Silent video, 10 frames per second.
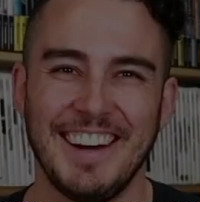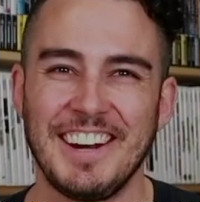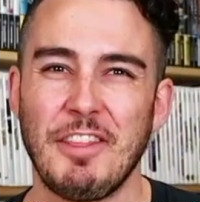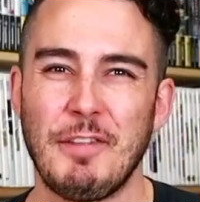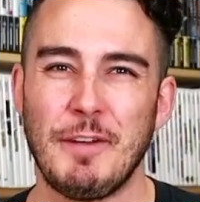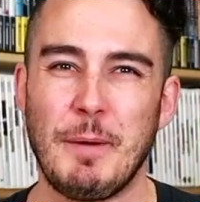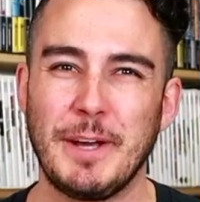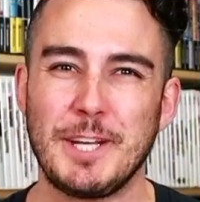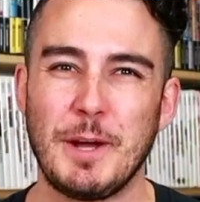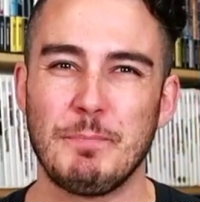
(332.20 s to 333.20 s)
Another thing I
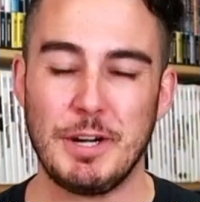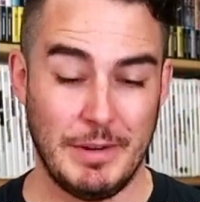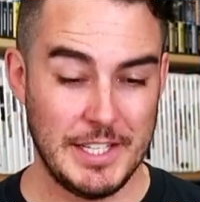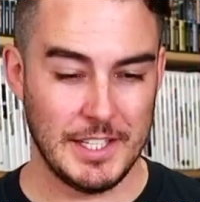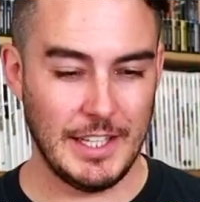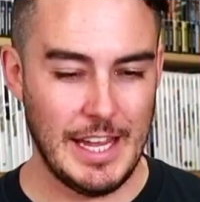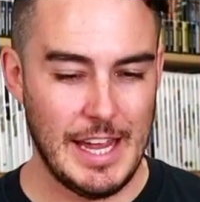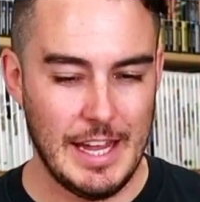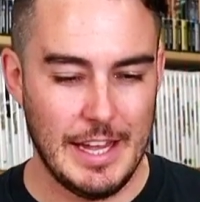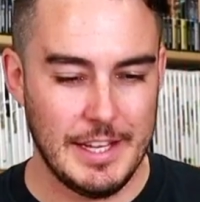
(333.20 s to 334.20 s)
picked up pretty
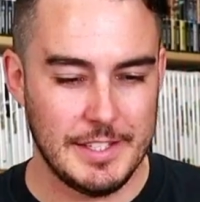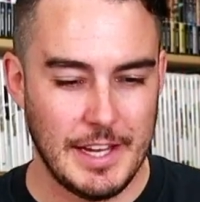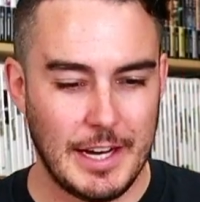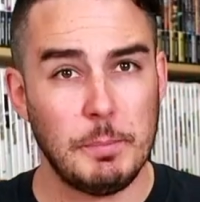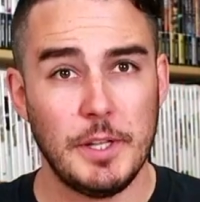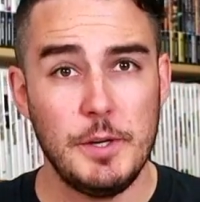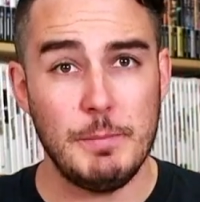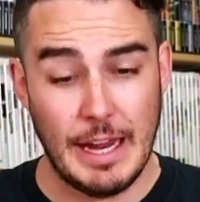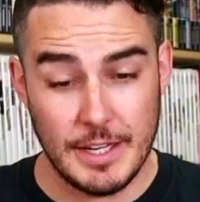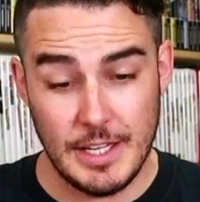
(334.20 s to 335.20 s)
recently is a couple of new
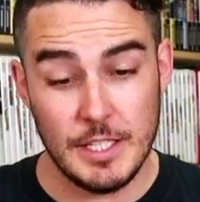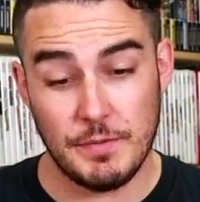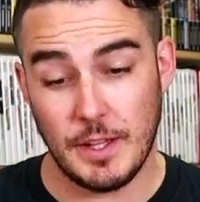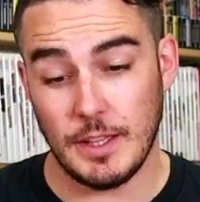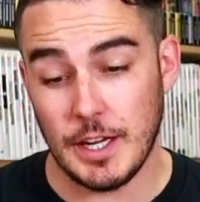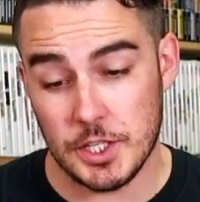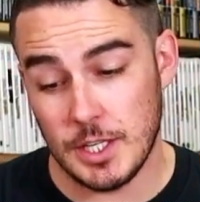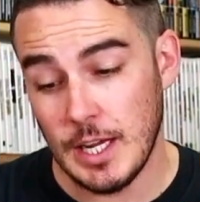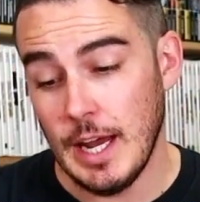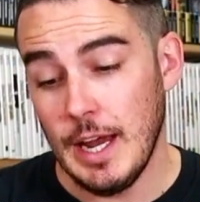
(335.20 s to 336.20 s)
magazines for the
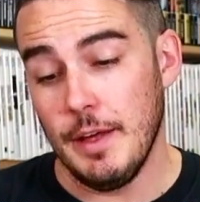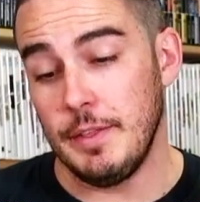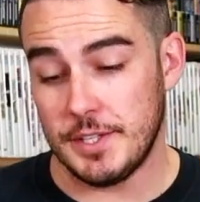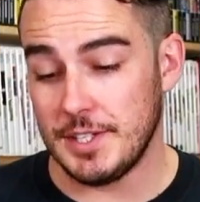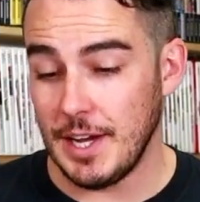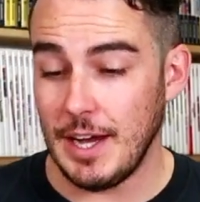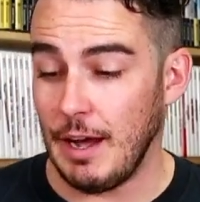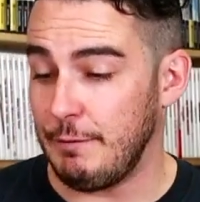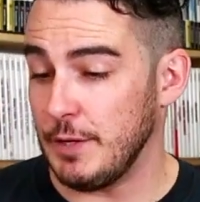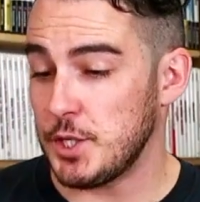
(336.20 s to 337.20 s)
collection. This
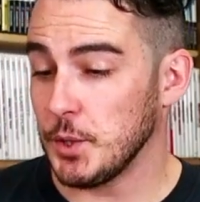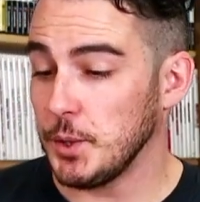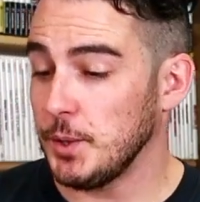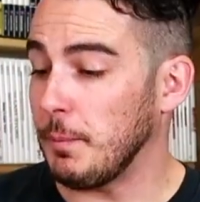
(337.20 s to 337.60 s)
official